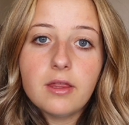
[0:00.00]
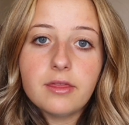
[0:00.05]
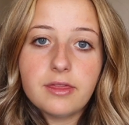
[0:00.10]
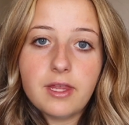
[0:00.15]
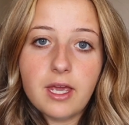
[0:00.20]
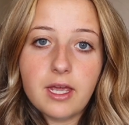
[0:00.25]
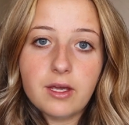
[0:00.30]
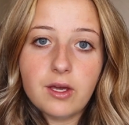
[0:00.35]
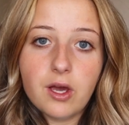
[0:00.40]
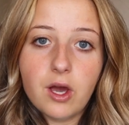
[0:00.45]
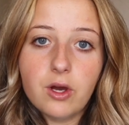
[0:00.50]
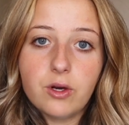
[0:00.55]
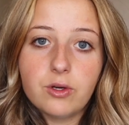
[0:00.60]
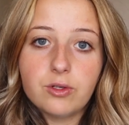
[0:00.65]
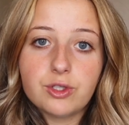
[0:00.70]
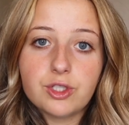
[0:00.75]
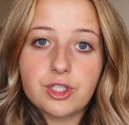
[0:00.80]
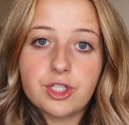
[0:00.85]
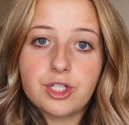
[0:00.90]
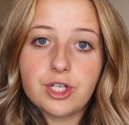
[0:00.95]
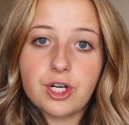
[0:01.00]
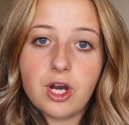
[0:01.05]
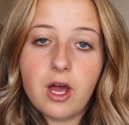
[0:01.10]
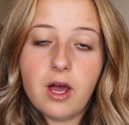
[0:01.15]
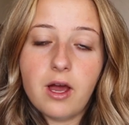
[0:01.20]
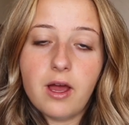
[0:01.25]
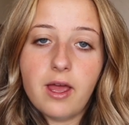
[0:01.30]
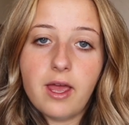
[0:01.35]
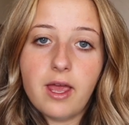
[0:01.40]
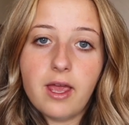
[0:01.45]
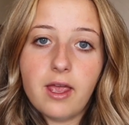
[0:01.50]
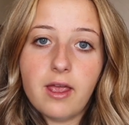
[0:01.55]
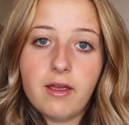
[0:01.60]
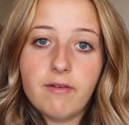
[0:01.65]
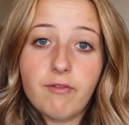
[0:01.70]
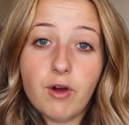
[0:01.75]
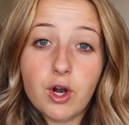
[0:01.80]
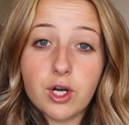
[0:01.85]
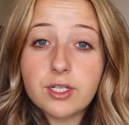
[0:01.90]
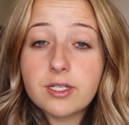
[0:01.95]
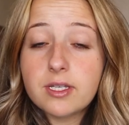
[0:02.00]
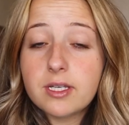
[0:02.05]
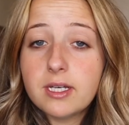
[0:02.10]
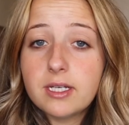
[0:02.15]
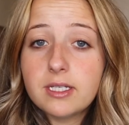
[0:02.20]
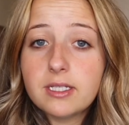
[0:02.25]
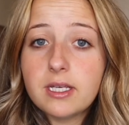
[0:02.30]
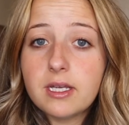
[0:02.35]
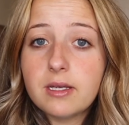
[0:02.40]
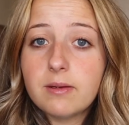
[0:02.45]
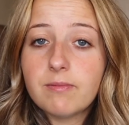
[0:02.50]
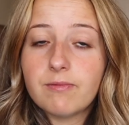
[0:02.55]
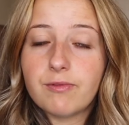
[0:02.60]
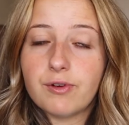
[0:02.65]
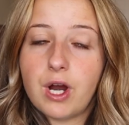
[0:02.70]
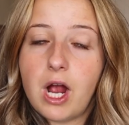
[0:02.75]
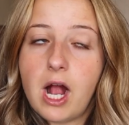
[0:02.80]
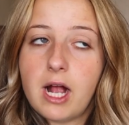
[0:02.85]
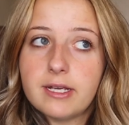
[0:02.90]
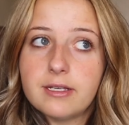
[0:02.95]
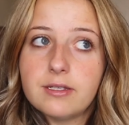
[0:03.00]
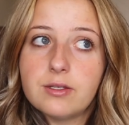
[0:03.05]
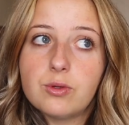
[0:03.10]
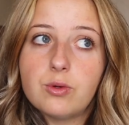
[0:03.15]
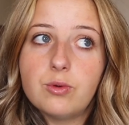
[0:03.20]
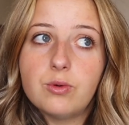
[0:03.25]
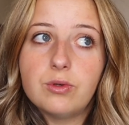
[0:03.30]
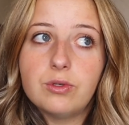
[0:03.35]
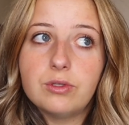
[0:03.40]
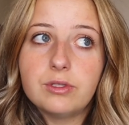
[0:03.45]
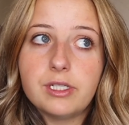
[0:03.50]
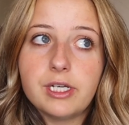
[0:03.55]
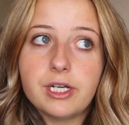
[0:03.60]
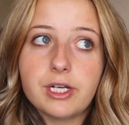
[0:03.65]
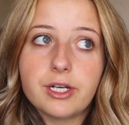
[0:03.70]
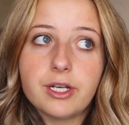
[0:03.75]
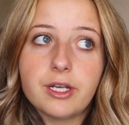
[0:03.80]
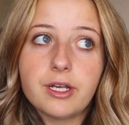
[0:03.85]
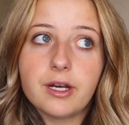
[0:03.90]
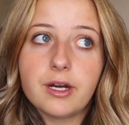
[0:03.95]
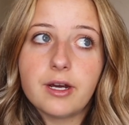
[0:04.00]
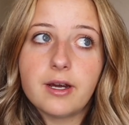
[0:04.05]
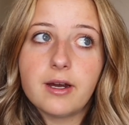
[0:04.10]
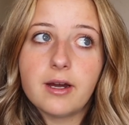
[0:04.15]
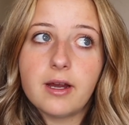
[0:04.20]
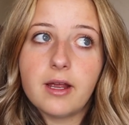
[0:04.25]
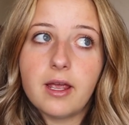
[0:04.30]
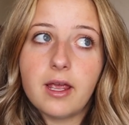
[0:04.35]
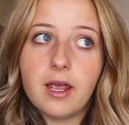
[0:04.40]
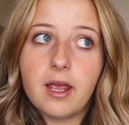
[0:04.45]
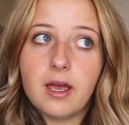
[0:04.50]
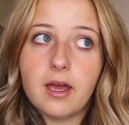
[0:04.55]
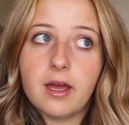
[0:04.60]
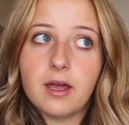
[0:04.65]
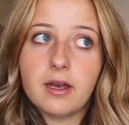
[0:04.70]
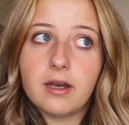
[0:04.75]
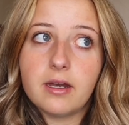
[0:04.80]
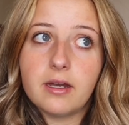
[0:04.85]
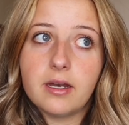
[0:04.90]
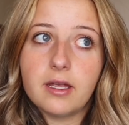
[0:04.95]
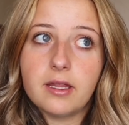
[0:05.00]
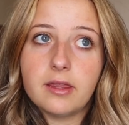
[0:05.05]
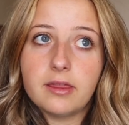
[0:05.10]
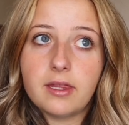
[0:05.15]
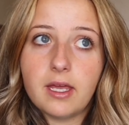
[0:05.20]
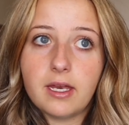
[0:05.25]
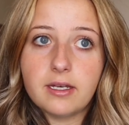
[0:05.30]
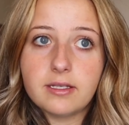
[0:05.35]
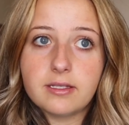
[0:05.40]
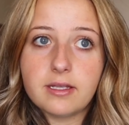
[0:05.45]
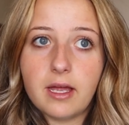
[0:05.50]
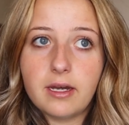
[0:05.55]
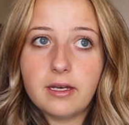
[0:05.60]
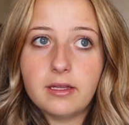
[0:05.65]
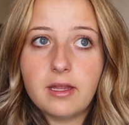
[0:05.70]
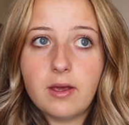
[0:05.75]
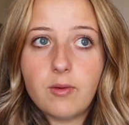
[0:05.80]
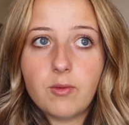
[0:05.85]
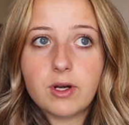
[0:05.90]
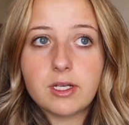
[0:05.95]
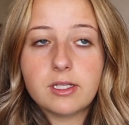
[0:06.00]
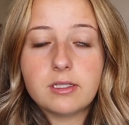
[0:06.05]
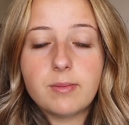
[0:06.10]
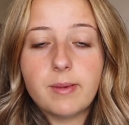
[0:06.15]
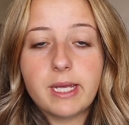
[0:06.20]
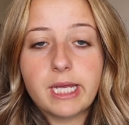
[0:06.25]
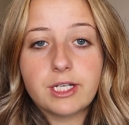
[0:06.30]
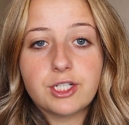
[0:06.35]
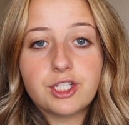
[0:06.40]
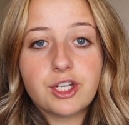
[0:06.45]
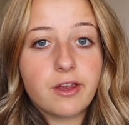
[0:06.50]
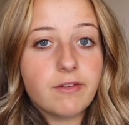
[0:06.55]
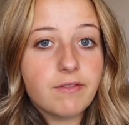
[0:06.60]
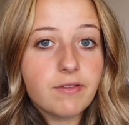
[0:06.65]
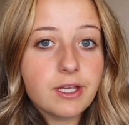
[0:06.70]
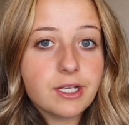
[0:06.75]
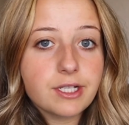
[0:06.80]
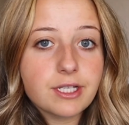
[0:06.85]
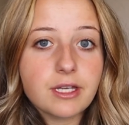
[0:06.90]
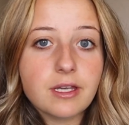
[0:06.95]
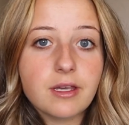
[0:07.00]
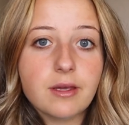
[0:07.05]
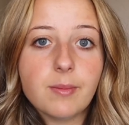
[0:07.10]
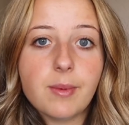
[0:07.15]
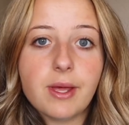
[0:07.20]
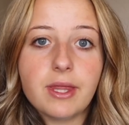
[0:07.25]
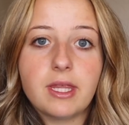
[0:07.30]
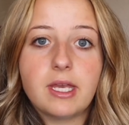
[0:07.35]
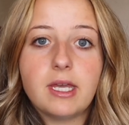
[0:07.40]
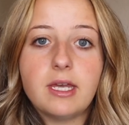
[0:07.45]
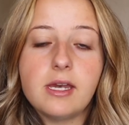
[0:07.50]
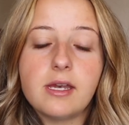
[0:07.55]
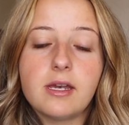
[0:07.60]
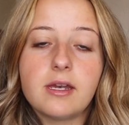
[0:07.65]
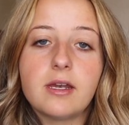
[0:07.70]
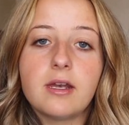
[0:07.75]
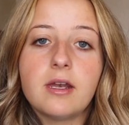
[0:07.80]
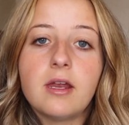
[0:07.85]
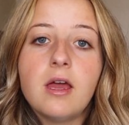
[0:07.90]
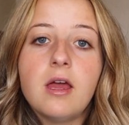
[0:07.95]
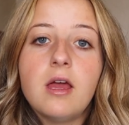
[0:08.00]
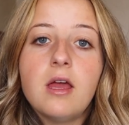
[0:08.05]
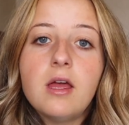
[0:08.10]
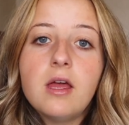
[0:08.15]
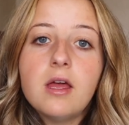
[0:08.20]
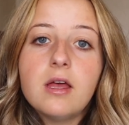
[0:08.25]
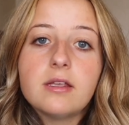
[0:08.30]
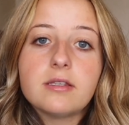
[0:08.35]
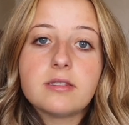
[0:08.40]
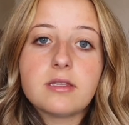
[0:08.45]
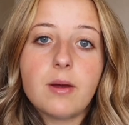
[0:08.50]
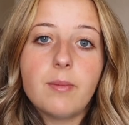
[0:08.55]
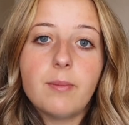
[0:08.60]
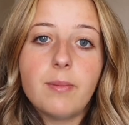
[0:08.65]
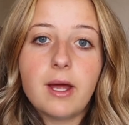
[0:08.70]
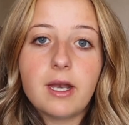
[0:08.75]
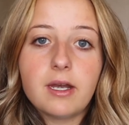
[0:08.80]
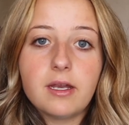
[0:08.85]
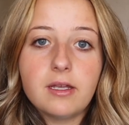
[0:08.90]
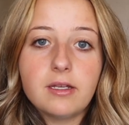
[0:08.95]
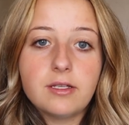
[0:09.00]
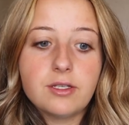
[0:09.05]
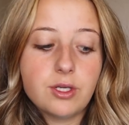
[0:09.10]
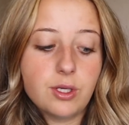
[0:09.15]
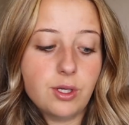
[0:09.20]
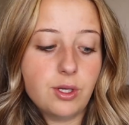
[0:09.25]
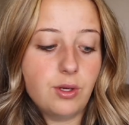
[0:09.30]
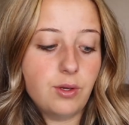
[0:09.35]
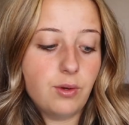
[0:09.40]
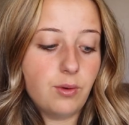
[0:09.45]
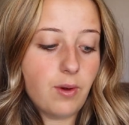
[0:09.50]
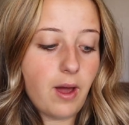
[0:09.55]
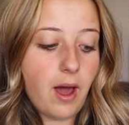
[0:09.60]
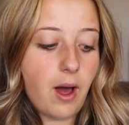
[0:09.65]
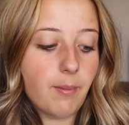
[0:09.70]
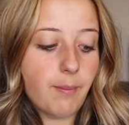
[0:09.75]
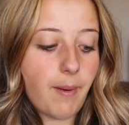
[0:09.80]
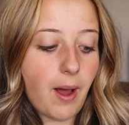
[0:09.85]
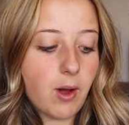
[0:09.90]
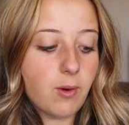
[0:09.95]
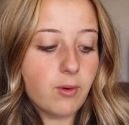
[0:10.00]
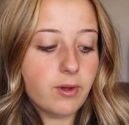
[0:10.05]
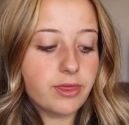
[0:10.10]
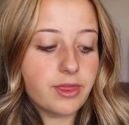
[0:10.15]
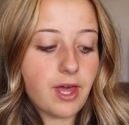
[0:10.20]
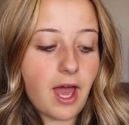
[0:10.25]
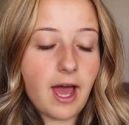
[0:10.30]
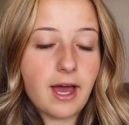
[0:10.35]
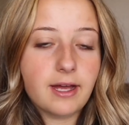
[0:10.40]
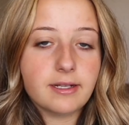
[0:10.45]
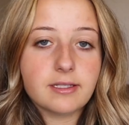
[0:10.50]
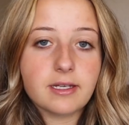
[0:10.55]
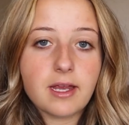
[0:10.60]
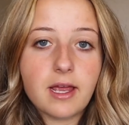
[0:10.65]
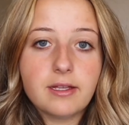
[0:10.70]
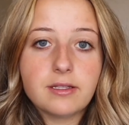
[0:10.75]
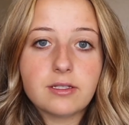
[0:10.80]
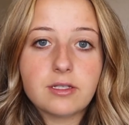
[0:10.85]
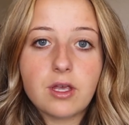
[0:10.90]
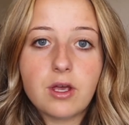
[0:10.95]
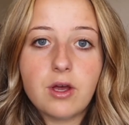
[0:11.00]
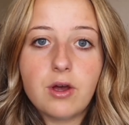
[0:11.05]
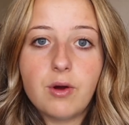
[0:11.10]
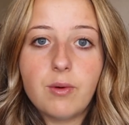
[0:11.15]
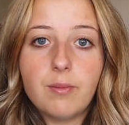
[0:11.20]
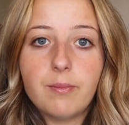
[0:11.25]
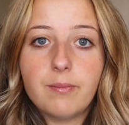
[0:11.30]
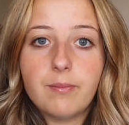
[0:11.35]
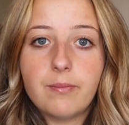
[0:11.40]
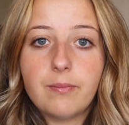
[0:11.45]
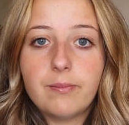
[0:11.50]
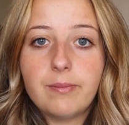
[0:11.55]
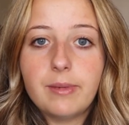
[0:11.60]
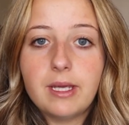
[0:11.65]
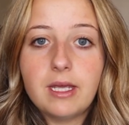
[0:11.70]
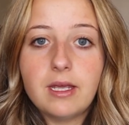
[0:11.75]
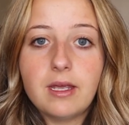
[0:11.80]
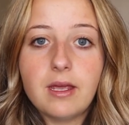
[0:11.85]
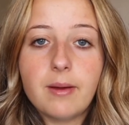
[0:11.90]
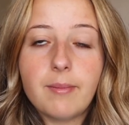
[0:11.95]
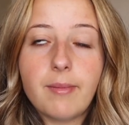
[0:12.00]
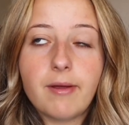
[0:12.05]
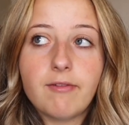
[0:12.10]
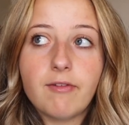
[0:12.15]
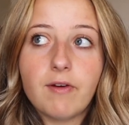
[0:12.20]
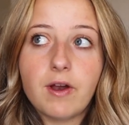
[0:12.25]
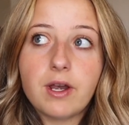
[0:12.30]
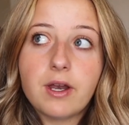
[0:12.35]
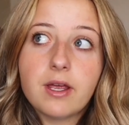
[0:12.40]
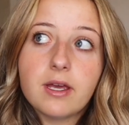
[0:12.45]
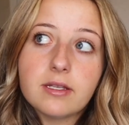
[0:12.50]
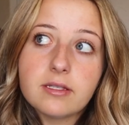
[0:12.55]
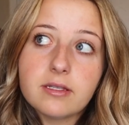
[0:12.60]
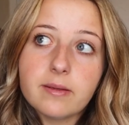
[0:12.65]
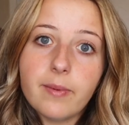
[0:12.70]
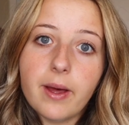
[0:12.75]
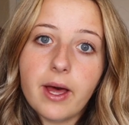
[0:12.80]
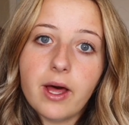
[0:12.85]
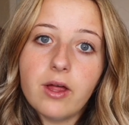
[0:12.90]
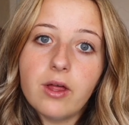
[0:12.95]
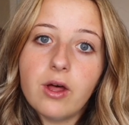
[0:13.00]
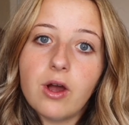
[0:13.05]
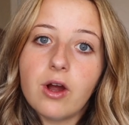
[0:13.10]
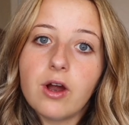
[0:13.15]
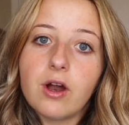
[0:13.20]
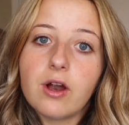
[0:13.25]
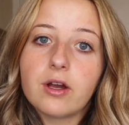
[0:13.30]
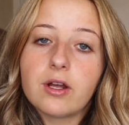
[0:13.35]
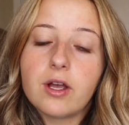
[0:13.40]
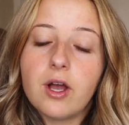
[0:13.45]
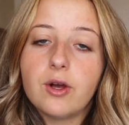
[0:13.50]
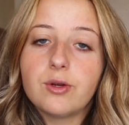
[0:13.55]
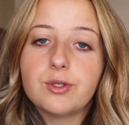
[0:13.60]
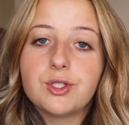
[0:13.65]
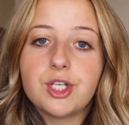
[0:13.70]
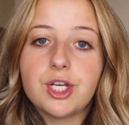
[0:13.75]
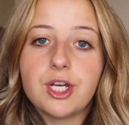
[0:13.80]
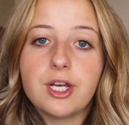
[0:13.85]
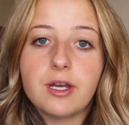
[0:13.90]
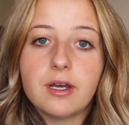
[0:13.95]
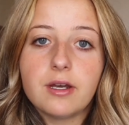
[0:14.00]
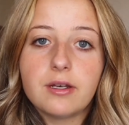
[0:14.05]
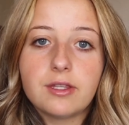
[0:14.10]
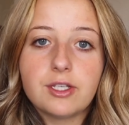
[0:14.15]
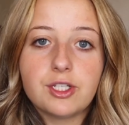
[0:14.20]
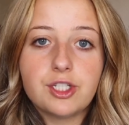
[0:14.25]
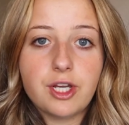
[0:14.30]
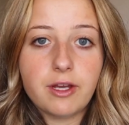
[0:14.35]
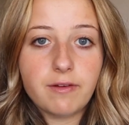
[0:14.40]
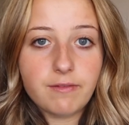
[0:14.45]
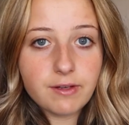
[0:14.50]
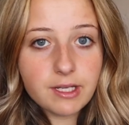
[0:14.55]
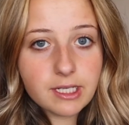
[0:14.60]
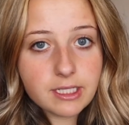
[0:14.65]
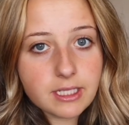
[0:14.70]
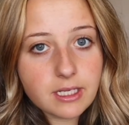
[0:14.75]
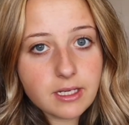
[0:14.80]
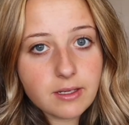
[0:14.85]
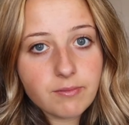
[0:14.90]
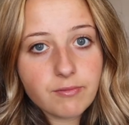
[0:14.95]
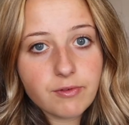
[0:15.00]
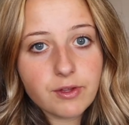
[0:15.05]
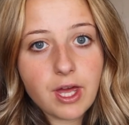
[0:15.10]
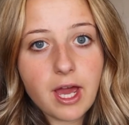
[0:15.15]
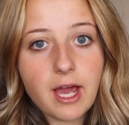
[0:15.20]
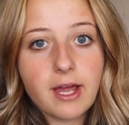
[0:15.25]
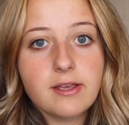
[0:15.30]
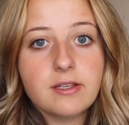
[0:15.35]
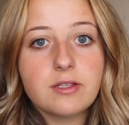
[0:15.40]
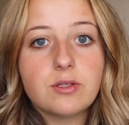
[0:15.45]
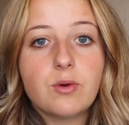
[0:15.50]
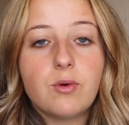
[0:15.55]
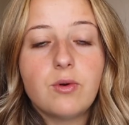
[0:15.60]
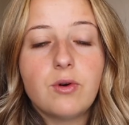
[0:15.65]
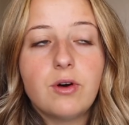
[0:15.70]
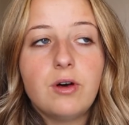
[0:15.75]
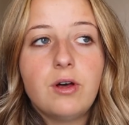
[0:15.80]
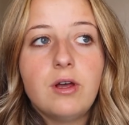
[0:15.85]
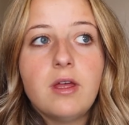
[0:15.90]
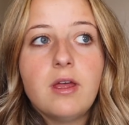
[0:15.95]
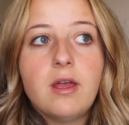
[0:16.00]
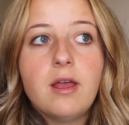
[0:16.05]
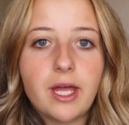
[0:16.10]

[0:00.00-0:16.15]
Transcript: they coach a varsity team for a high school near here, and they decided they wanted to make a JV team and they needed somebody to help out with that. And so me and my friend Isabel are coaching the JV team for the high school.